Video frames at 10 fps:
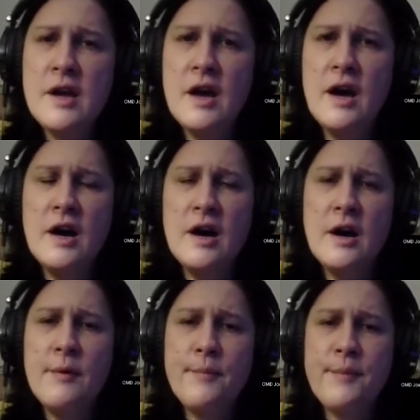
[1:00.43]

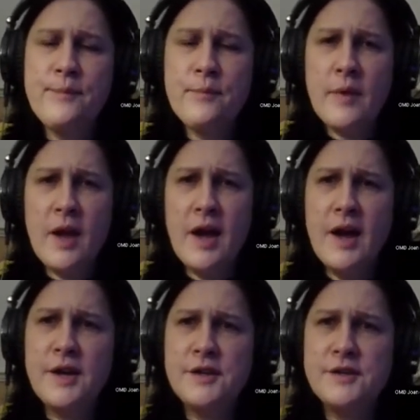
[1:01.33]
um,
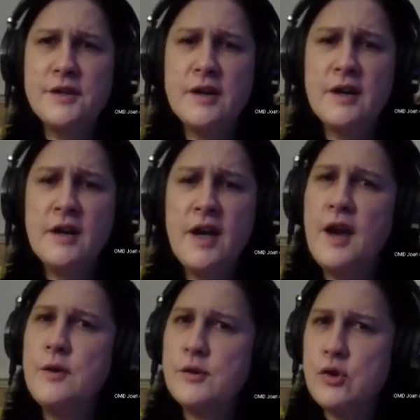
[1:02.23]
and uh,
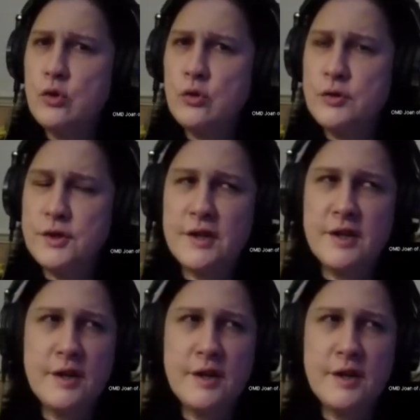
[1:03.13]
and it was called uh,